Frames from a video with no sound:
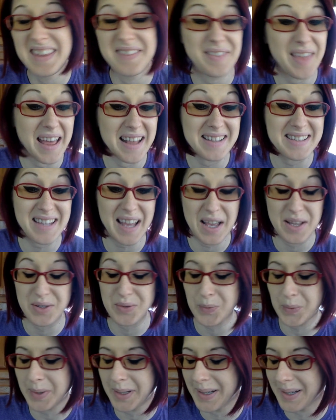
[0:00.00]
That
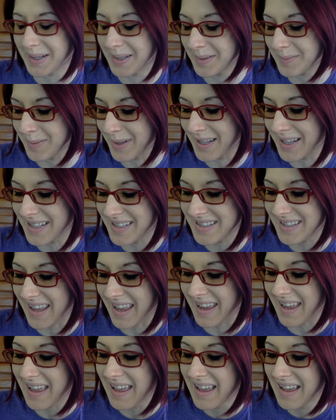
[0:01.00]
sounds weird, but it's
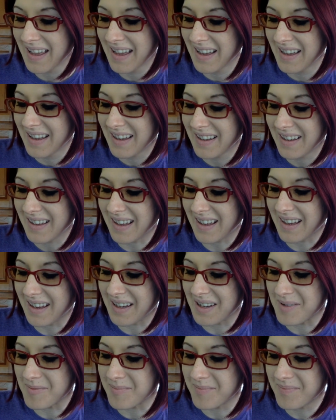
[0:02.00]
like,
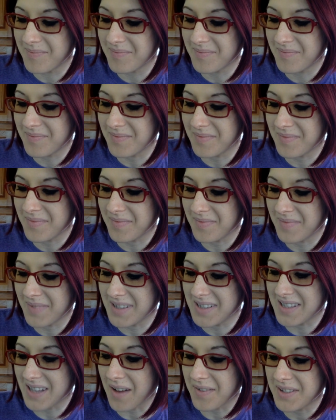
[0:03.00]
um,
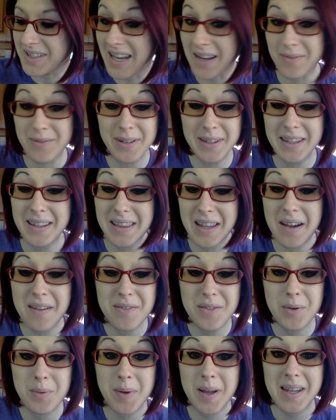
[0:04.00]
it's often I really
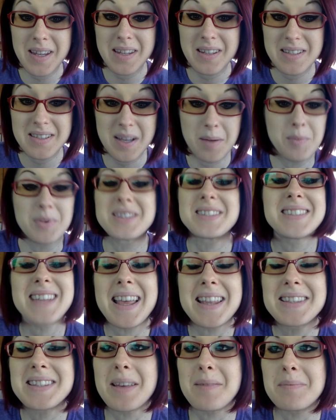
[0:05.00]
love the way someone
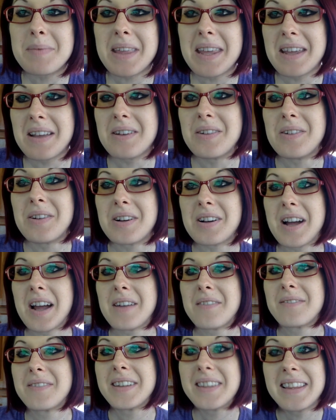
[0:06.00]
said something, or I
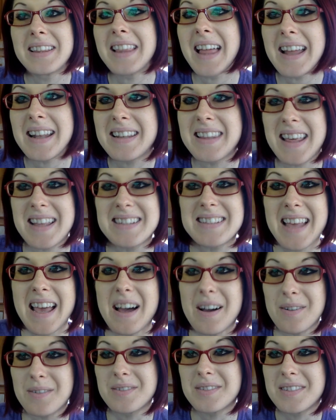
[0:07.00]
really liked that
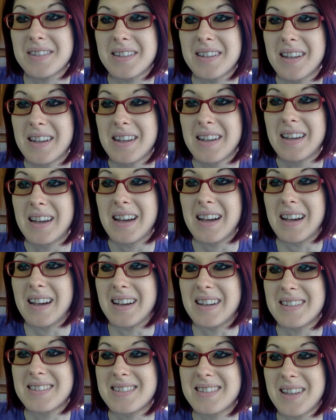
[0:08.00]
sound. Uh,
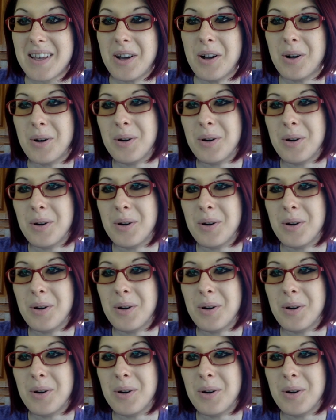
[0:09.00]
so